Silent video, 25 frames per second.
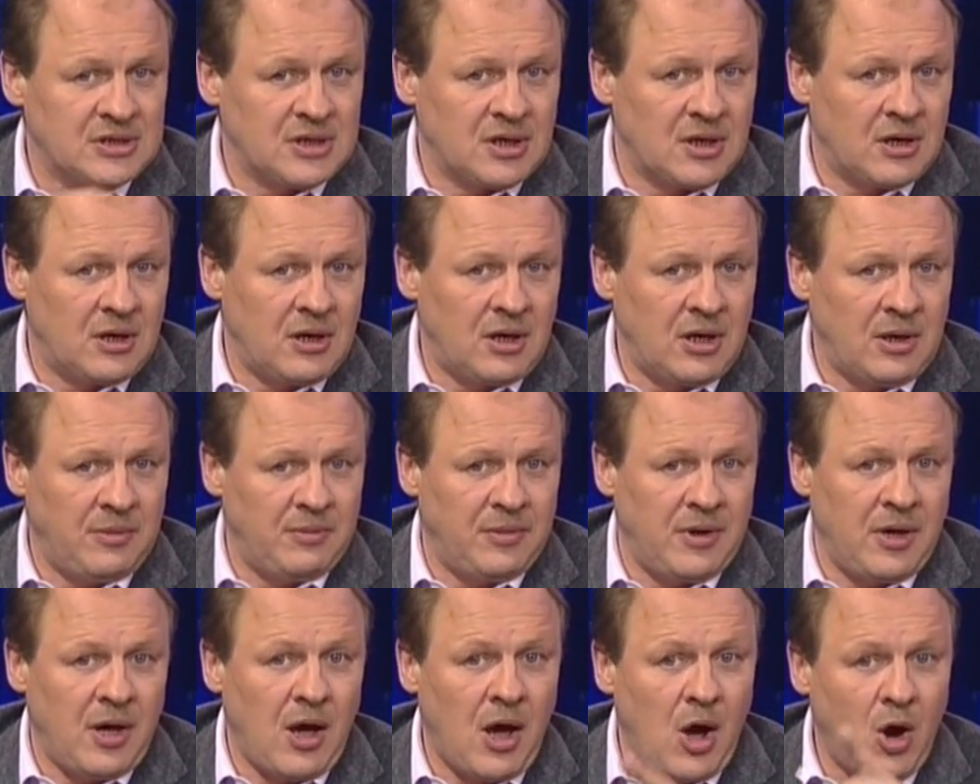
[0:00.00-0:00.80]

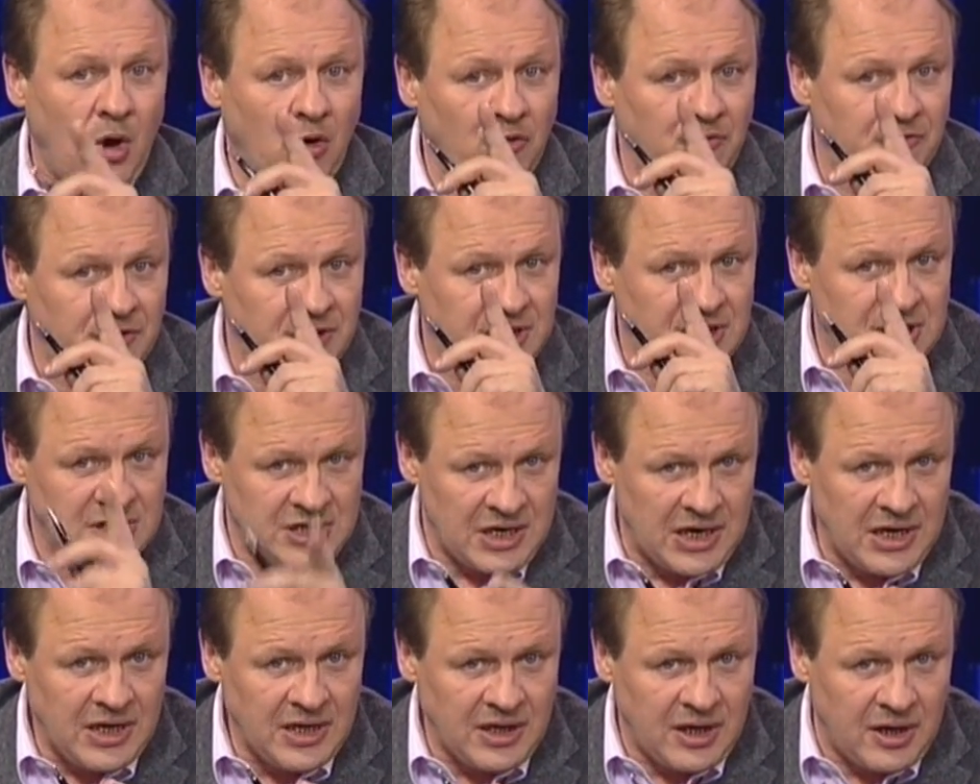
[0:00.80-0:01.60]
economy
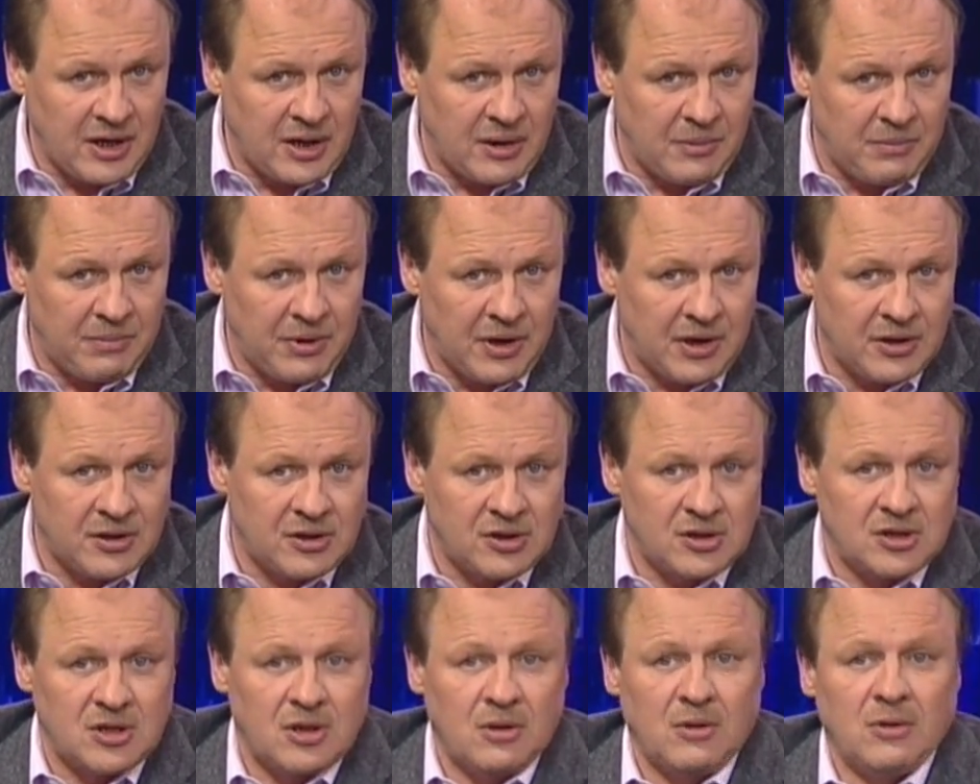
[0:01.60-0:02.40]
overtaken by the
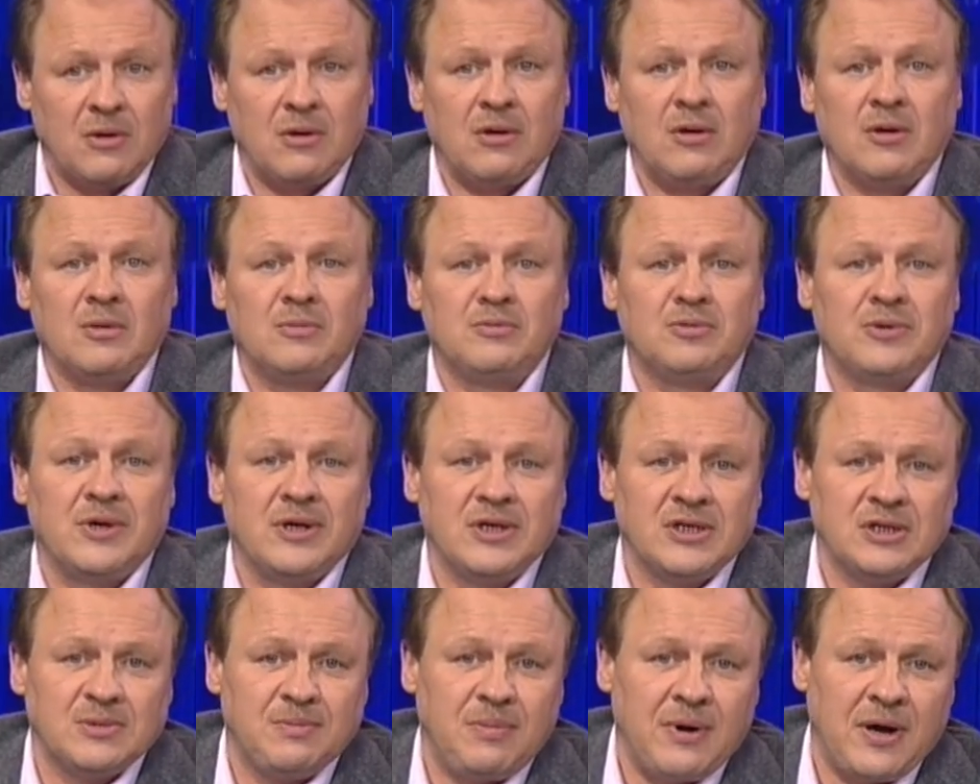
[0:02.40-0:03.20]
so-called
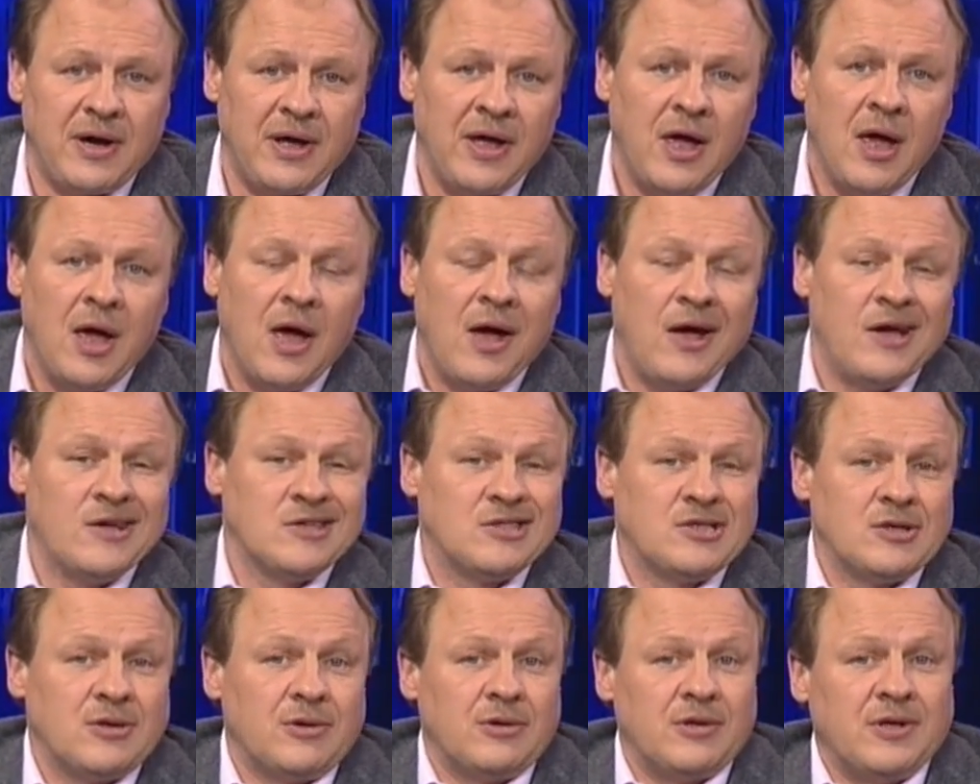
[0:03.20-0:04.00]
BRICS by
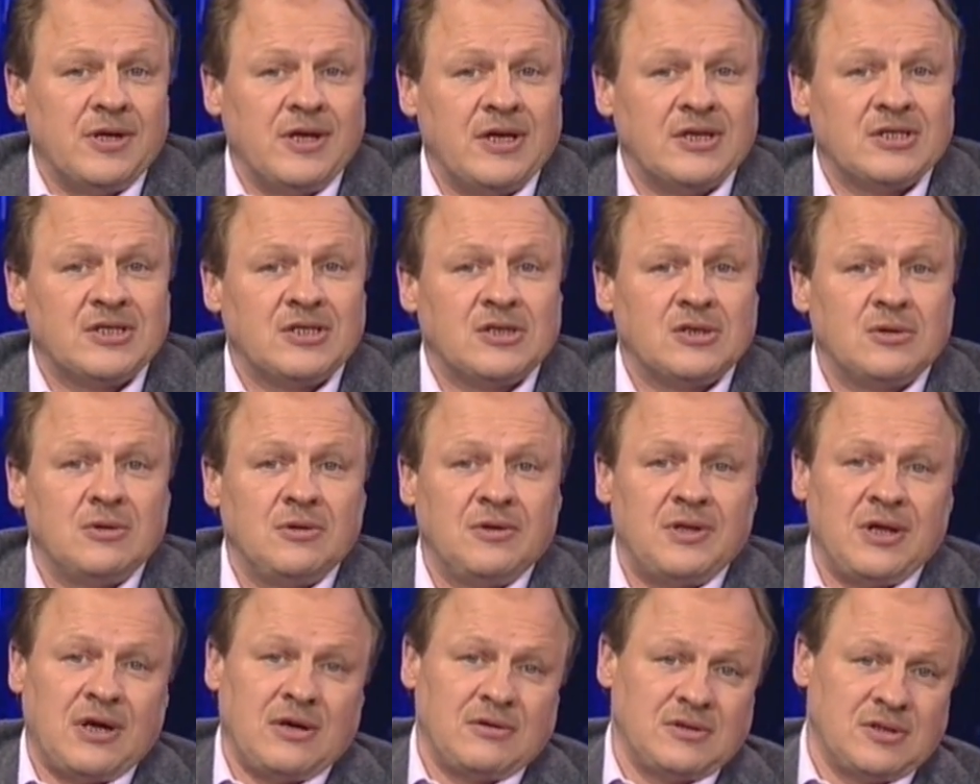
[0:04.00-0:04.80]
as early as
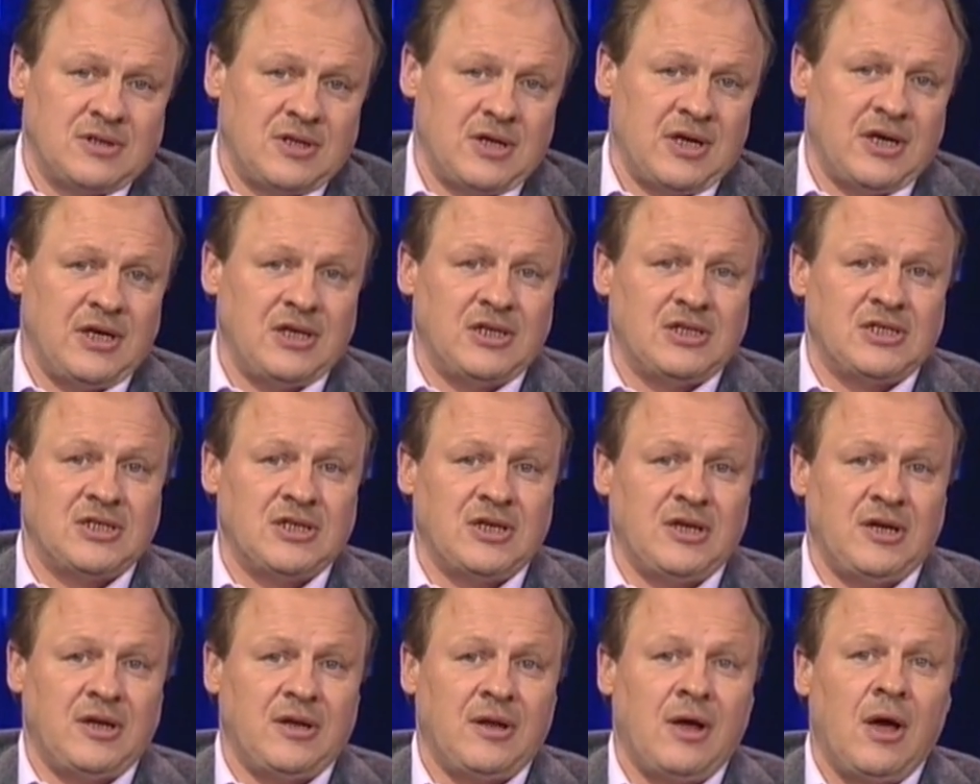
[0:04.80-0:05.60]

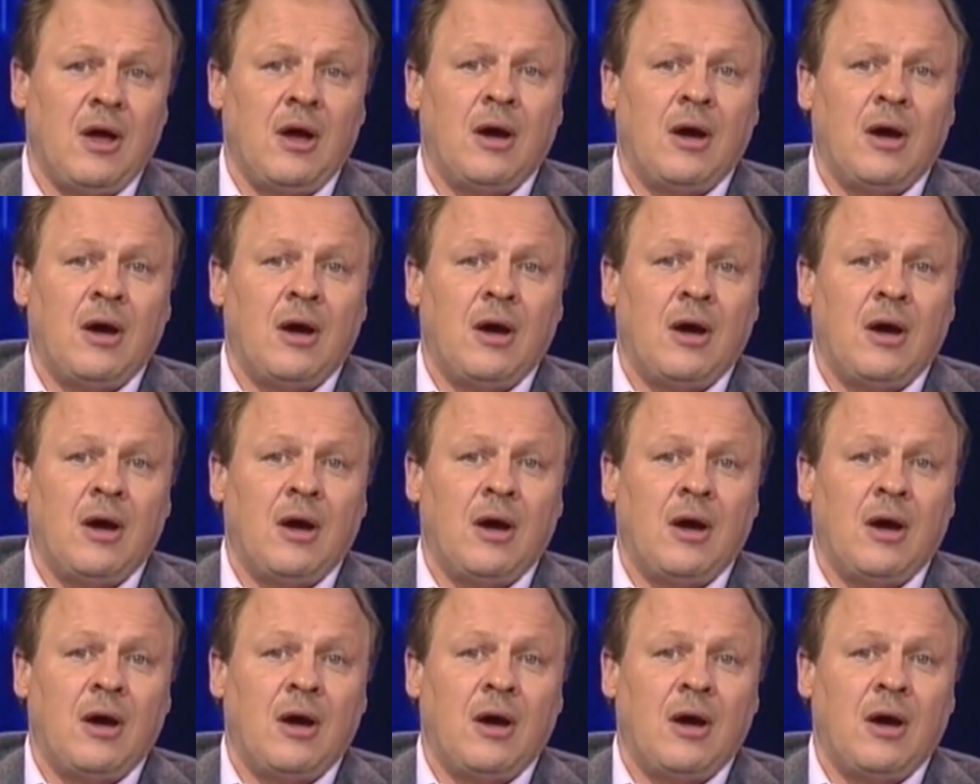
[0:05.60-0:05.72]
2018.